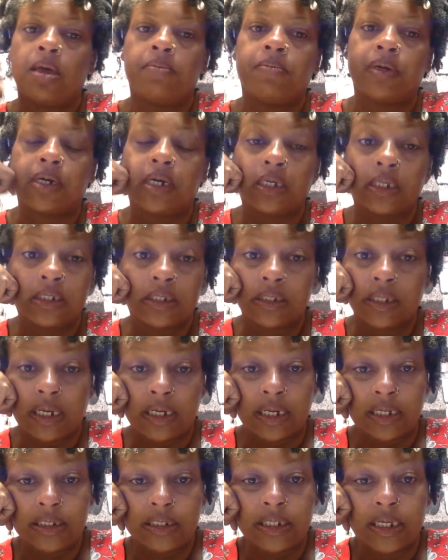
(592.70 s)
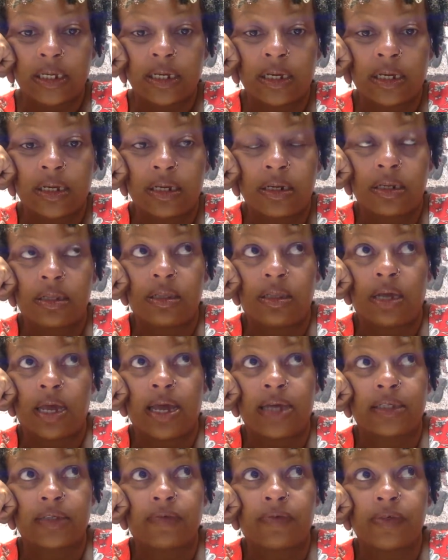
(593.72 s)
because, like I said, the
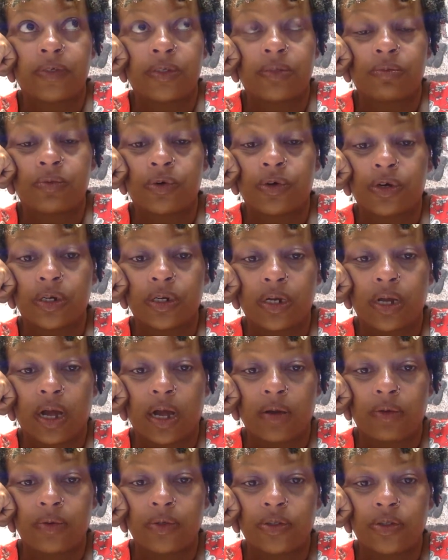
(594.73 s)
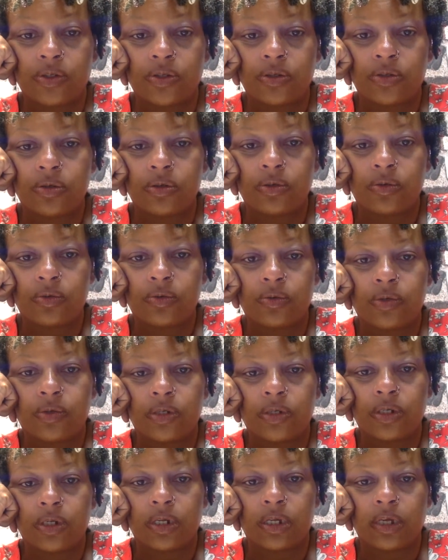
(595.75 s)
activism work I would do
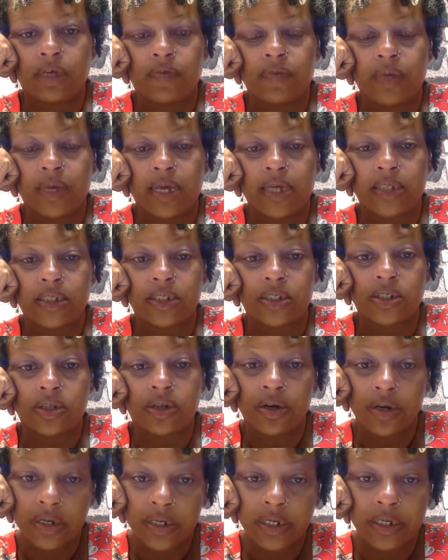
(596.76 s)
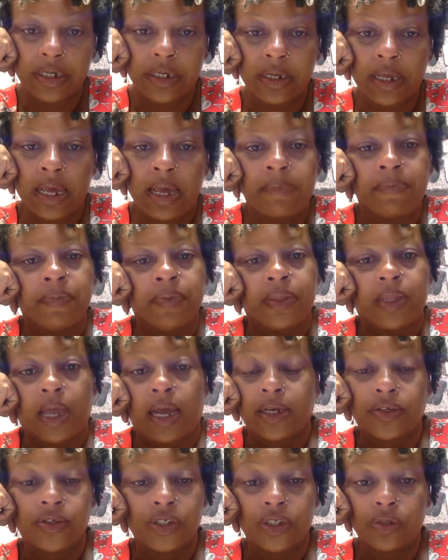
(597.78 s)
would leave me as a target. I
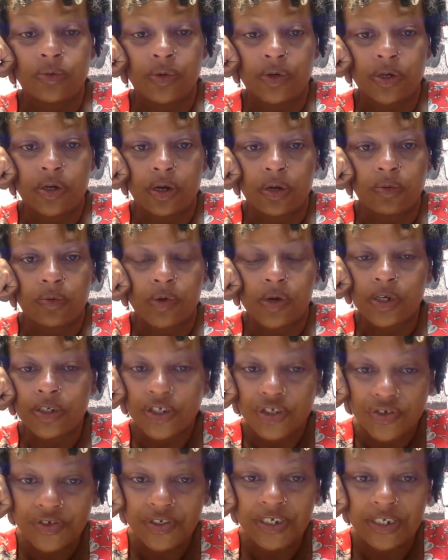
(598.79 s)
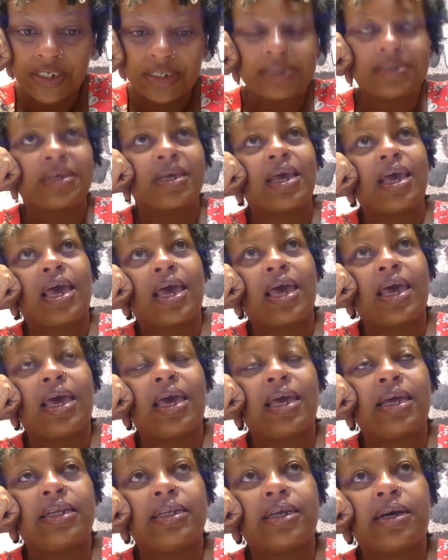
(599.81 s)
used to work on Wall Street,
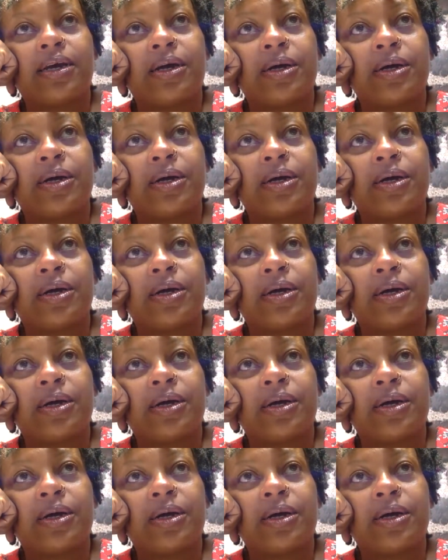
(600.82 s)
and